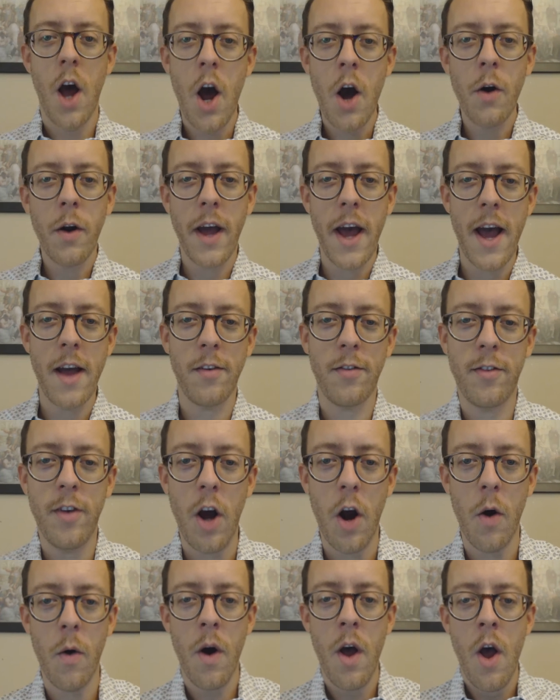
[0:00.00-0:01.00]
Okay,
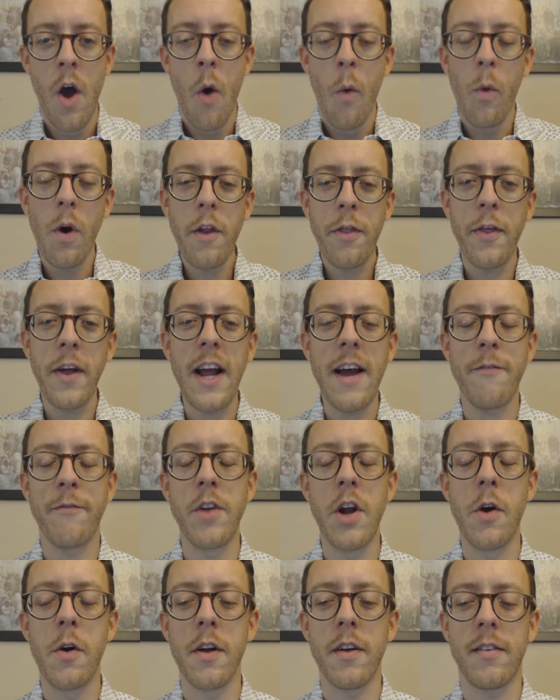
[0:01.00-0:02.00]
so one thing I've
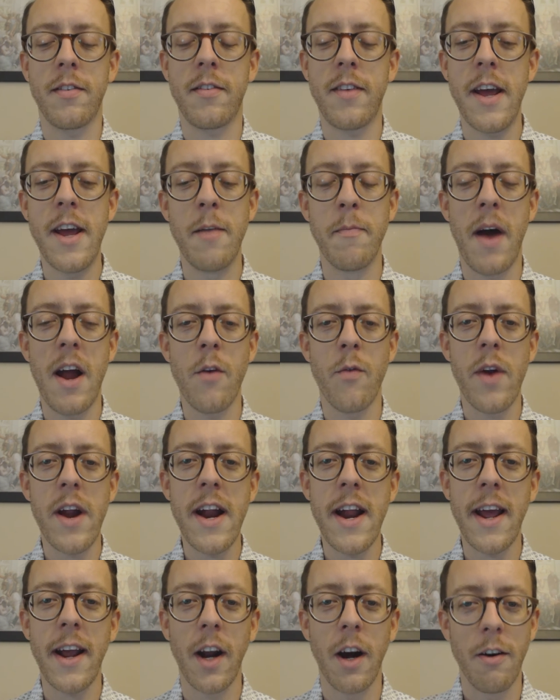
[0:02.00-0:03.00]
noticed in my
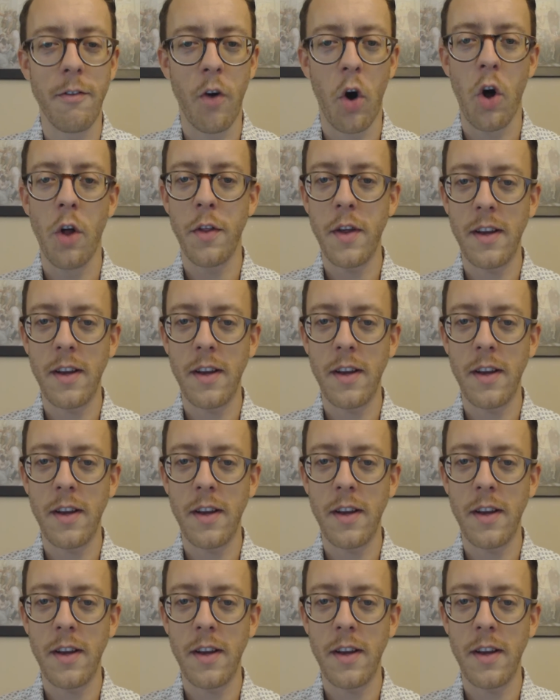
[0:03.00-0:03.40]
reading of all